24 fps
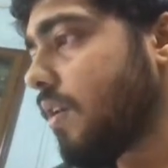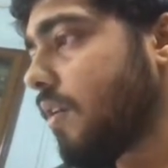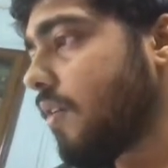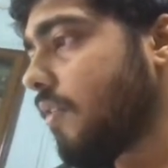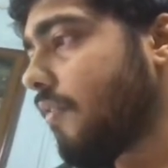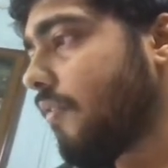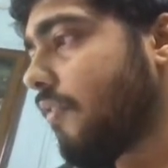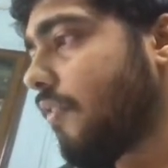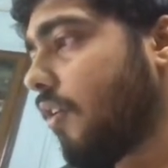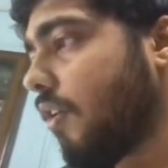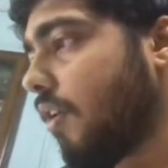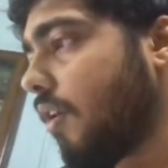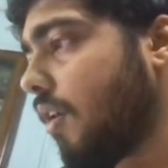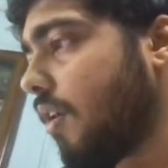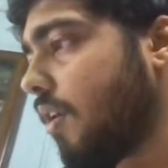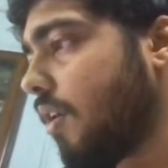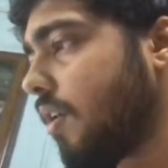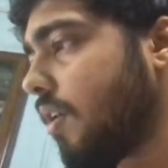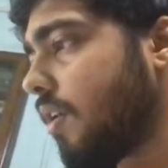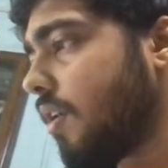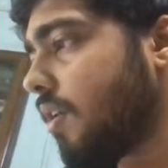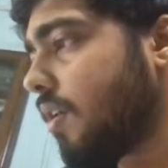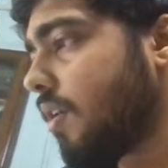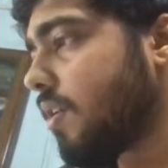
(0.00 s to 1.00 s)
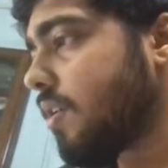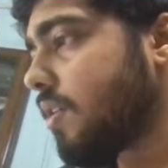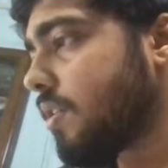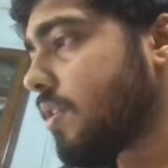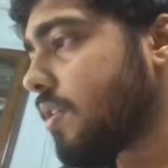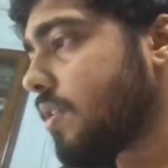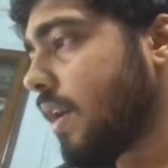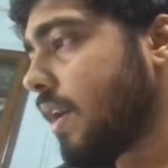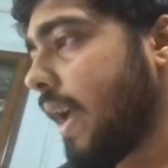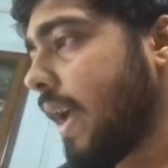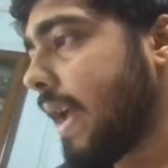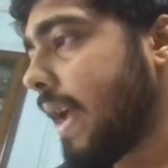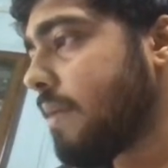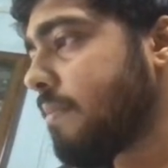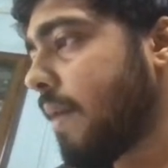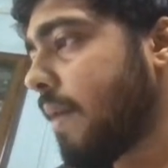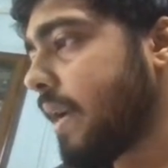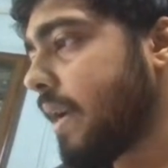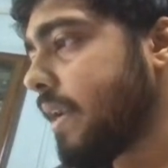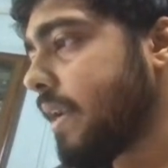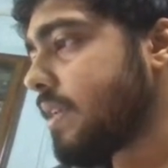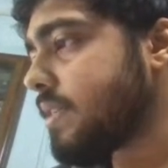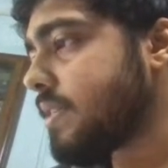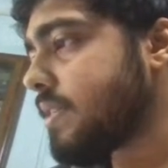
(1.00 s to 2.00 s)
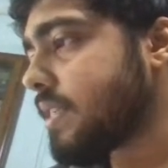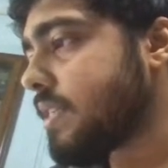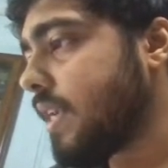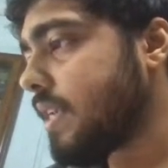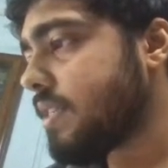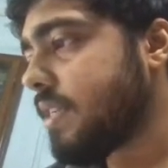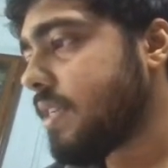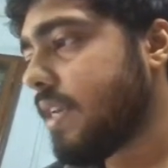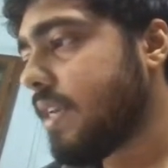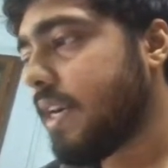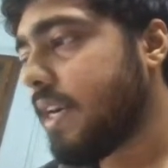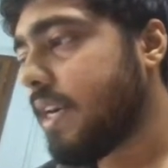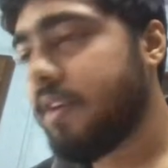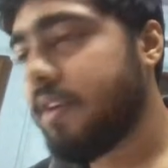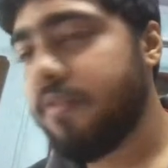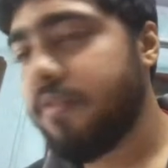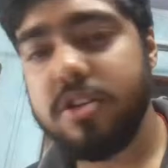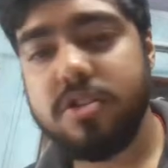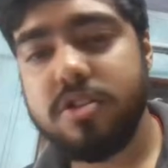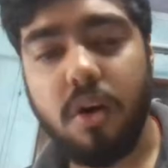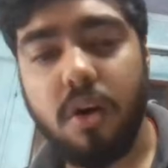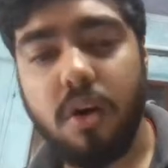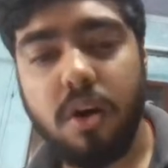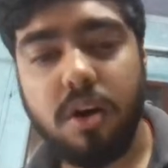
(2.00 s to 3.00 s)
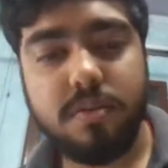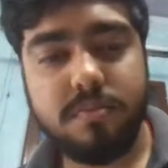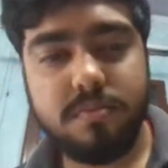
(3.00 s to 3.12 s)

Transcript: for the n minus X days, it was odd.